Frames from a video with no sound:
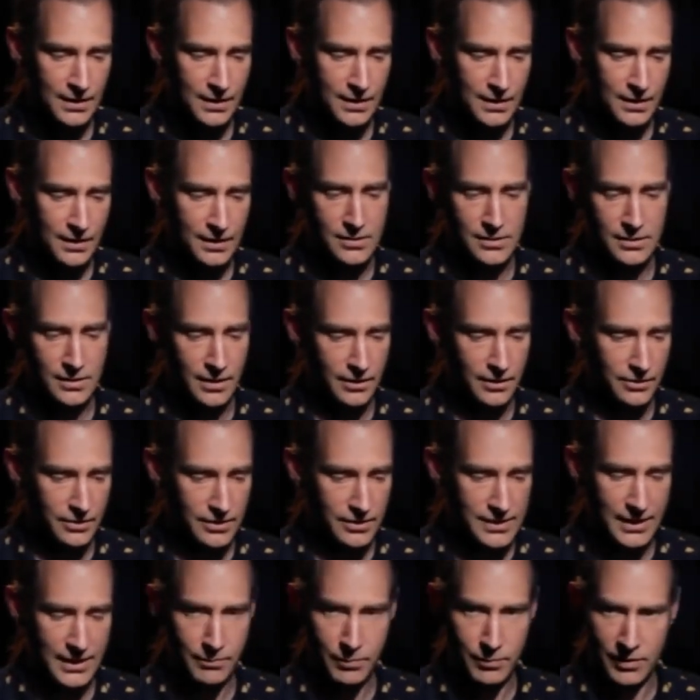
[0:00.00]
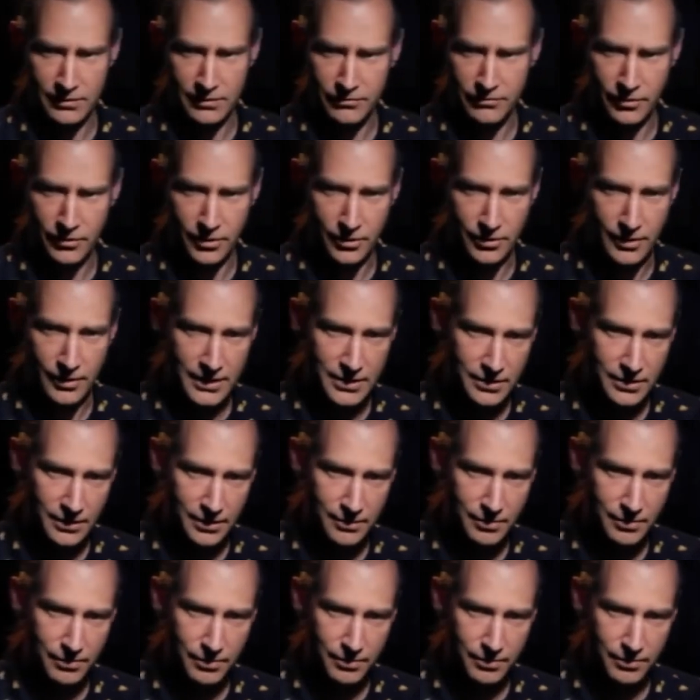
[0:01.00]
This is another example of a photo I took
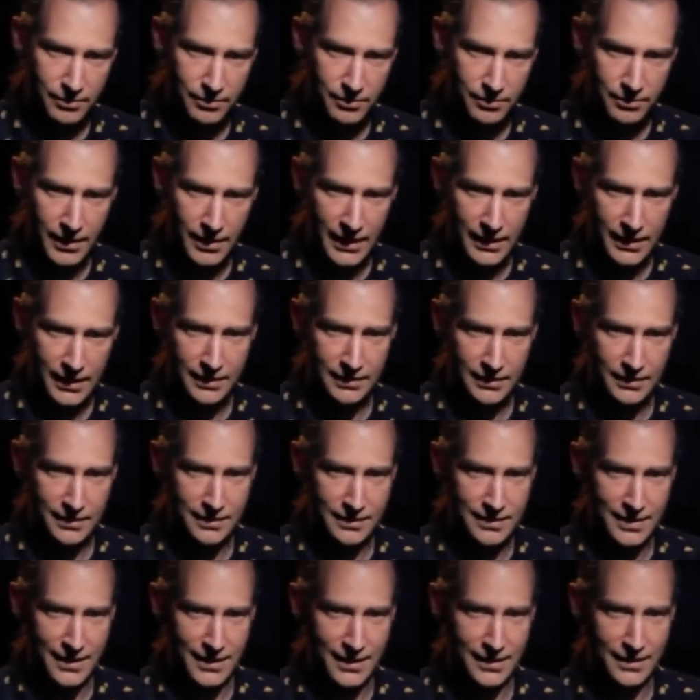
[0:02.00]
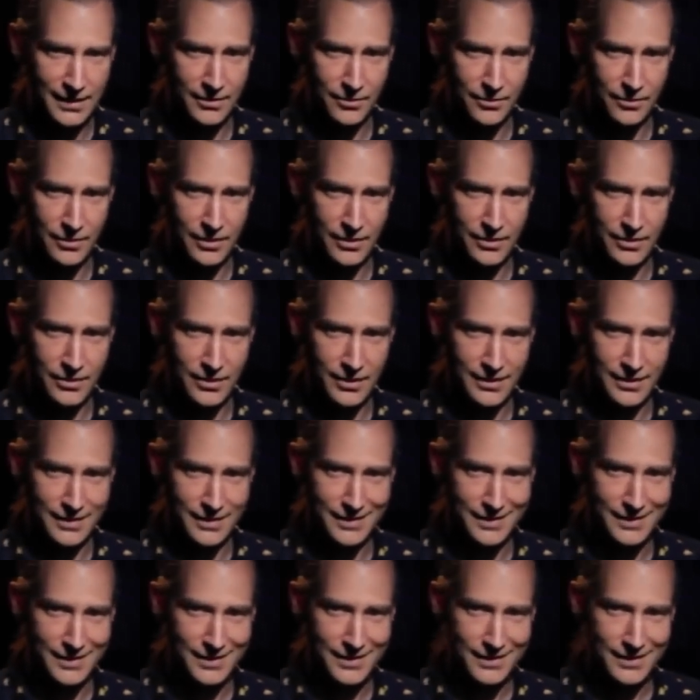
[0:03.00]
back in the day with
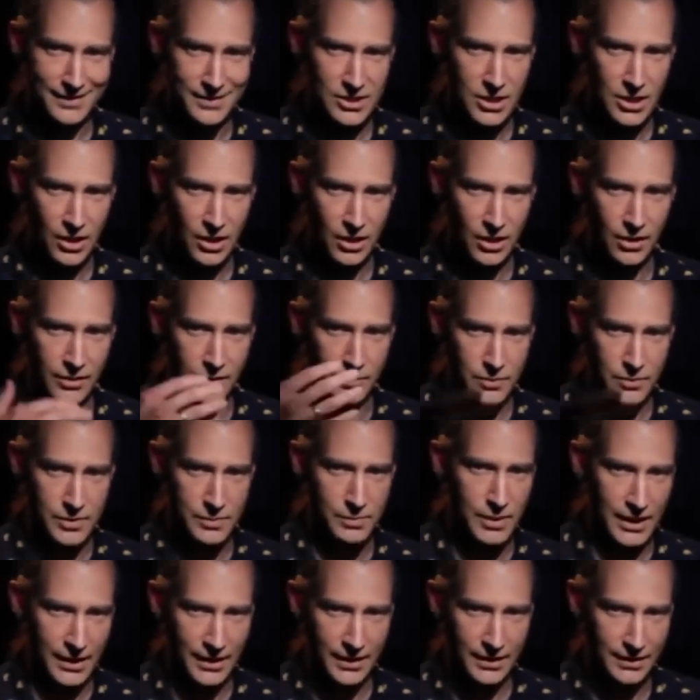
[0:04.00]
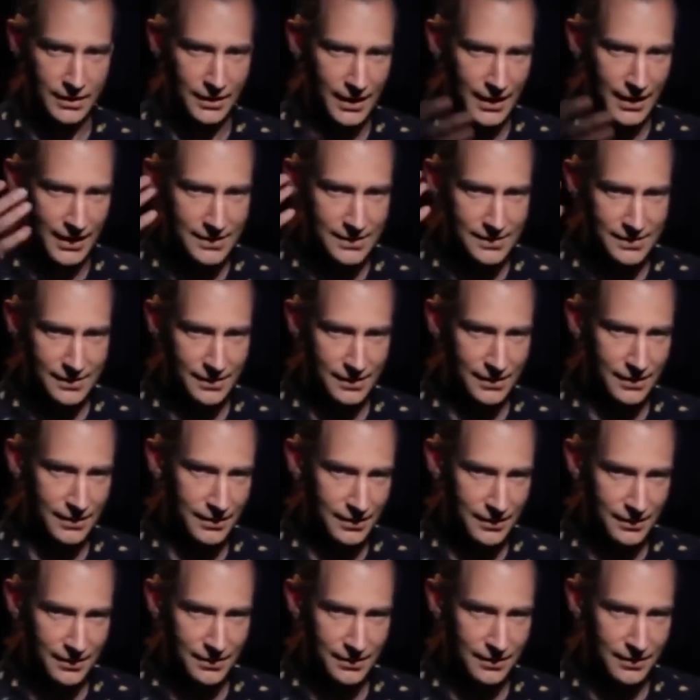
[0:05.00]
this car that was behind glass and
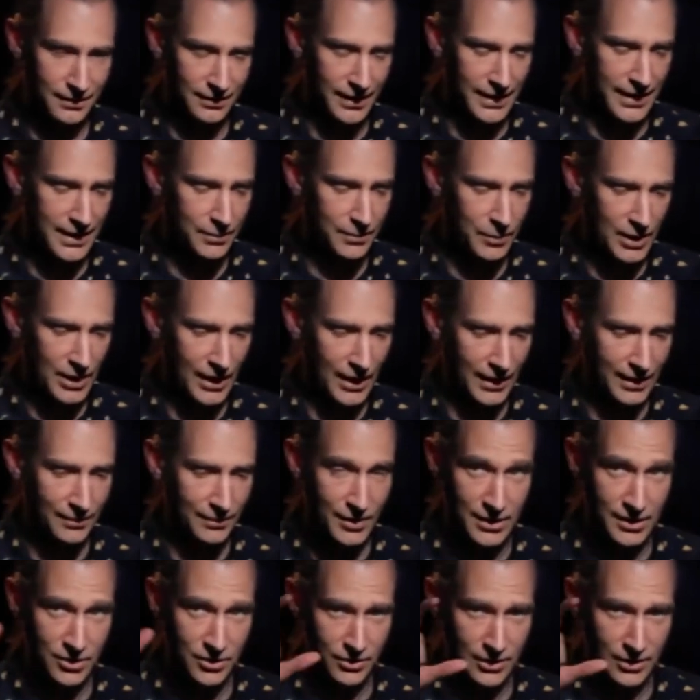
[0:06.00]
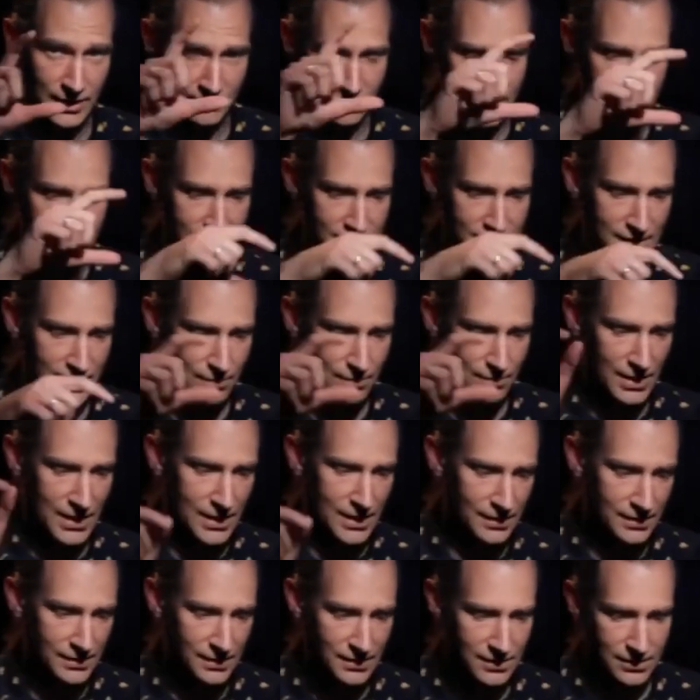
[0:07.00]
the lake behind me, and you can even see me
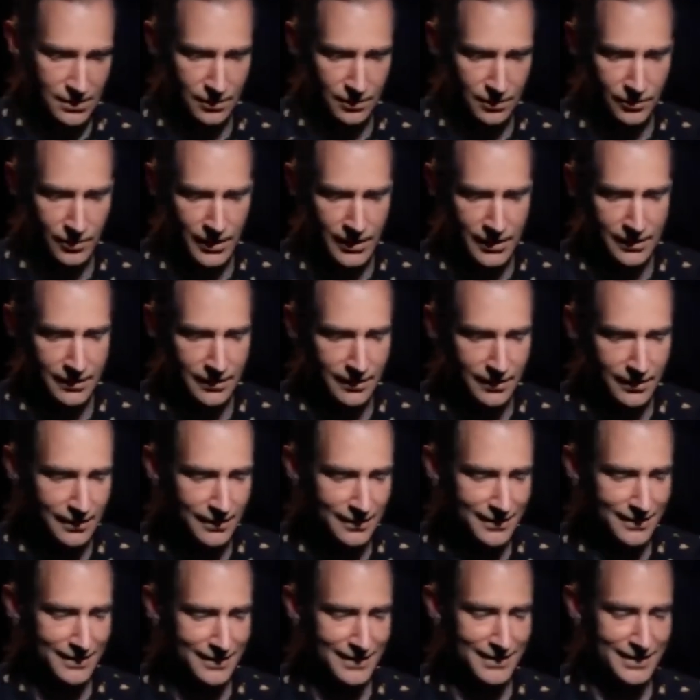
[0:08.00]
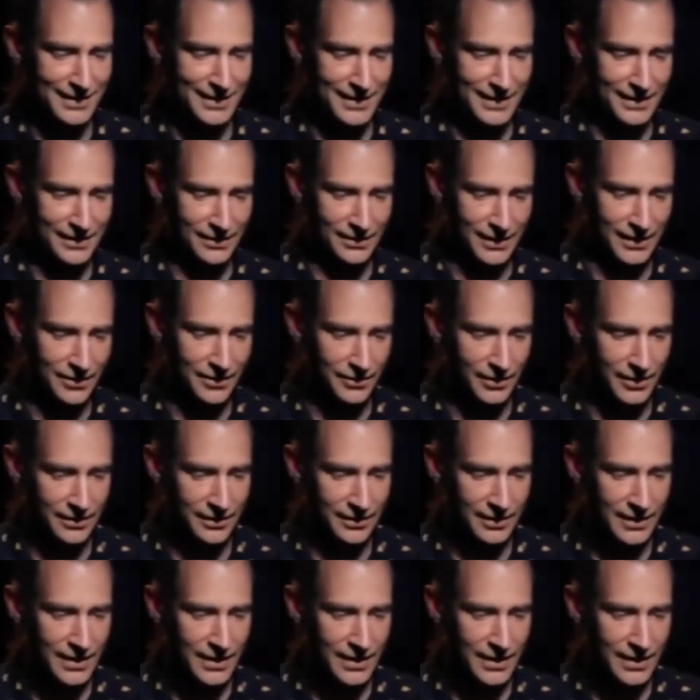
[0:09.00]
as a silhouette in the layer there.